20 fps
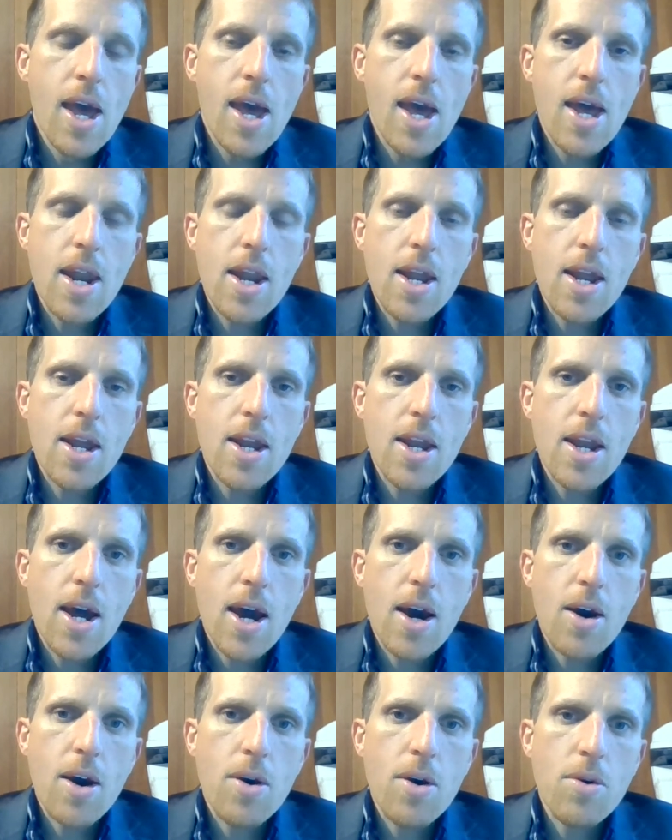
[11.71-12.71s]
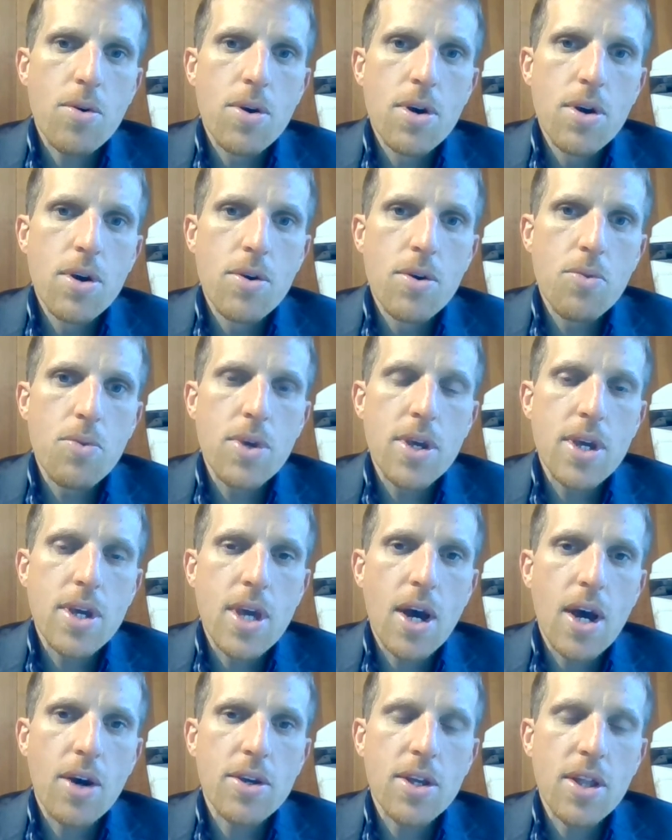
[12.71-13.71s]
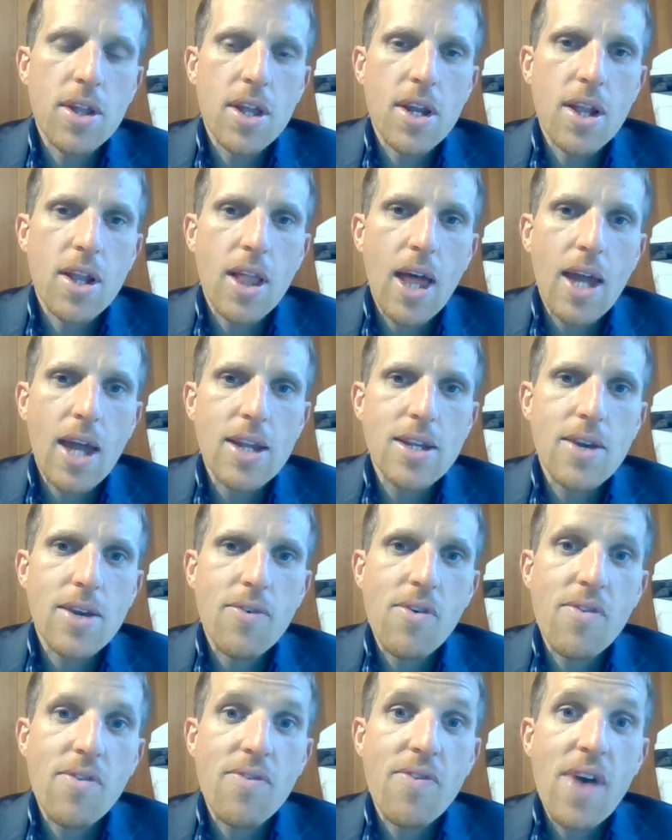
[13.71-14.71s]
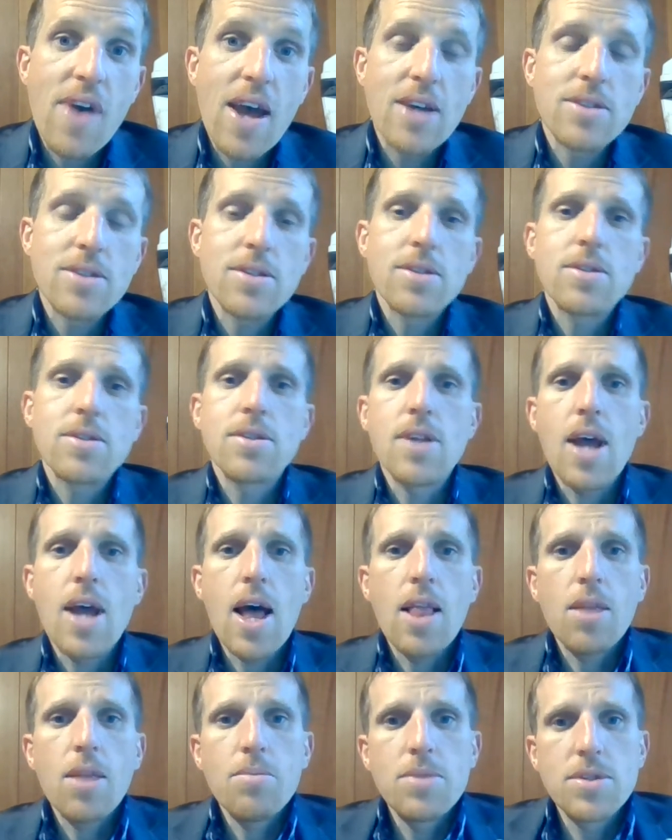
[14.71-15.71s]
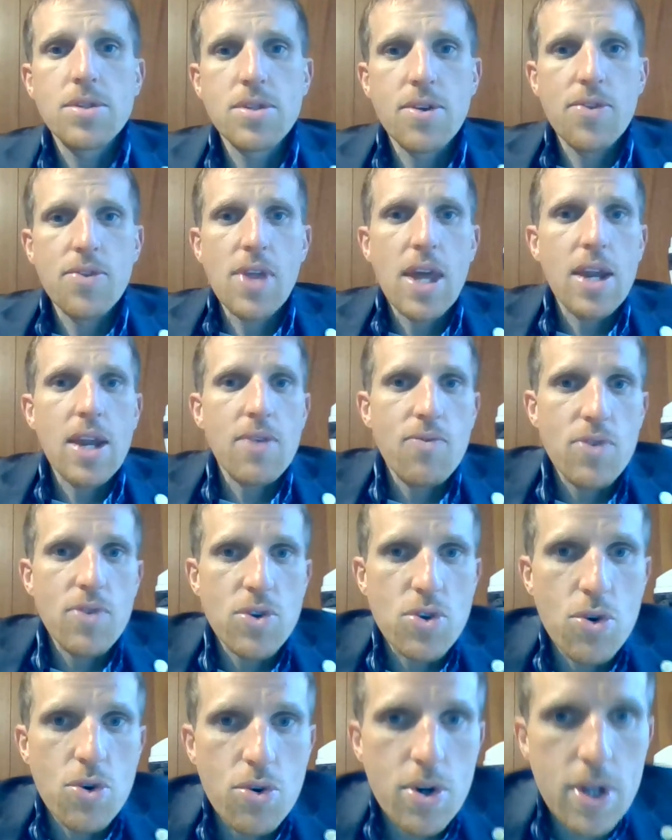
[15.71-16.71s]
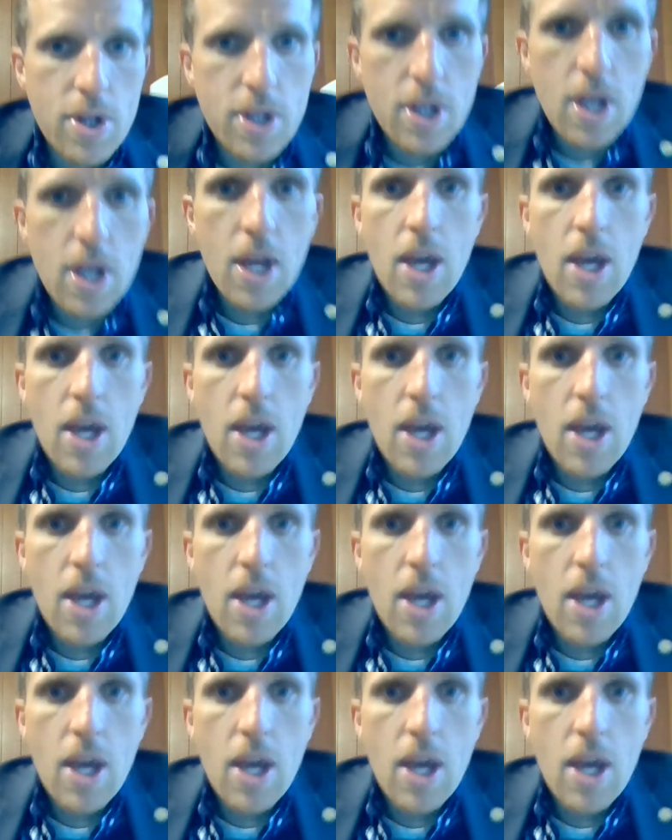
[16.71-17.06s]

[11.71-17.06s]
and how we calculate a lot of different facets and elements of that inventory.